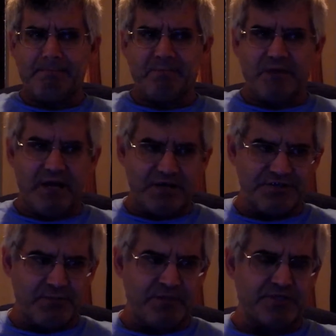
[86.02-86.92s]
how
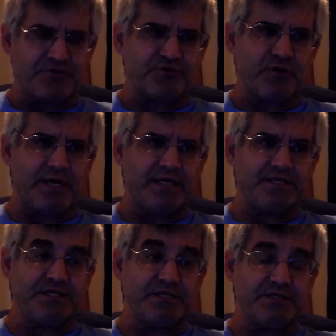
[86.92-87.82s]
some of the
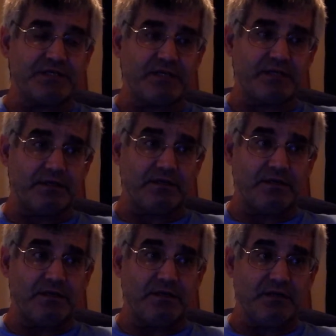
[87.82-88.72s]
strategies that
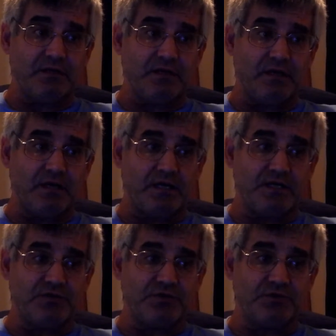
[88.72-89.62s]

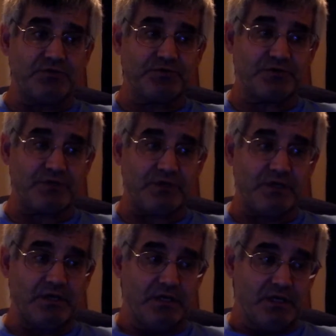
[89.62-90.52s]
he's used to
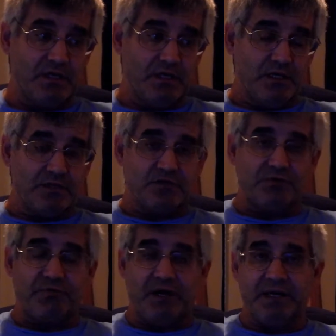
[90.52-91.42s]

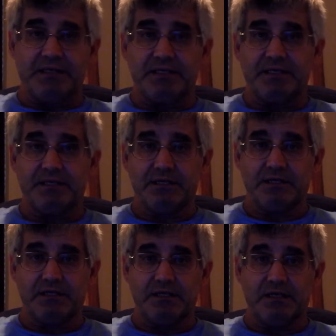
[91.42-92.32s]
find
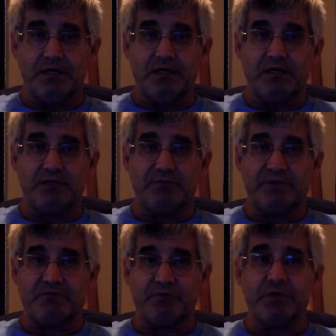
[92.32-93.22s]
the
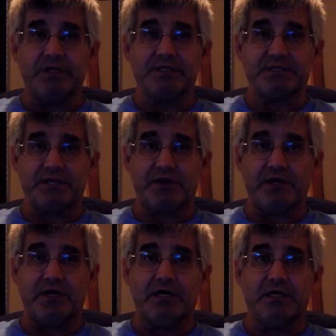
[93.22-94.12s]
Bigfoot in his
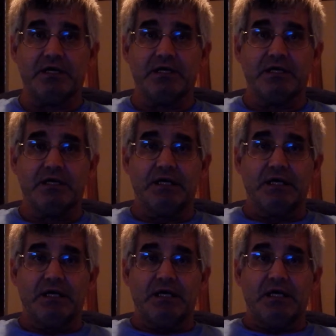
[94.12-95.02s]
area
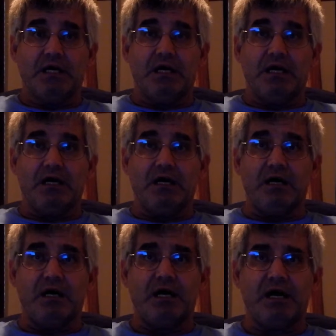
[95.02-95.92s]

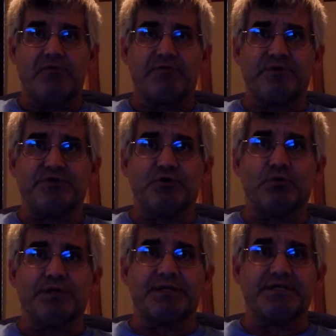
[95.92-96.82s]
have to do
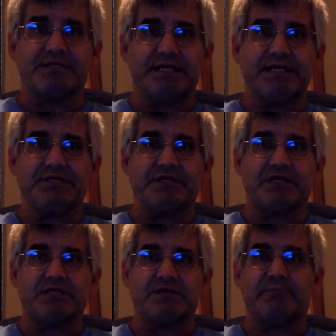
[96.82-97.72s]
with his
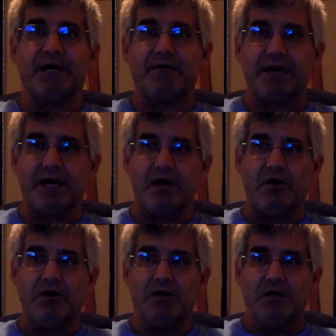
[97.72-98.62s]
teachings about
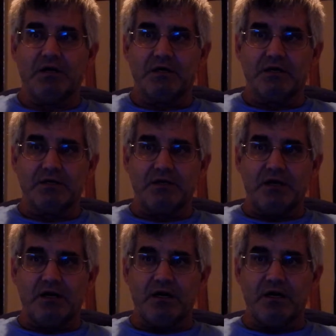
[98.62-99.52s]
how
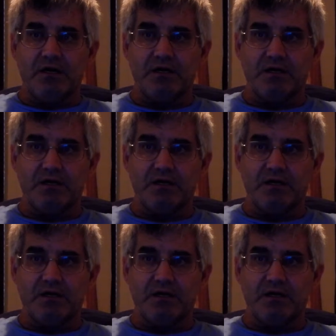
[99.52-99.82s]
the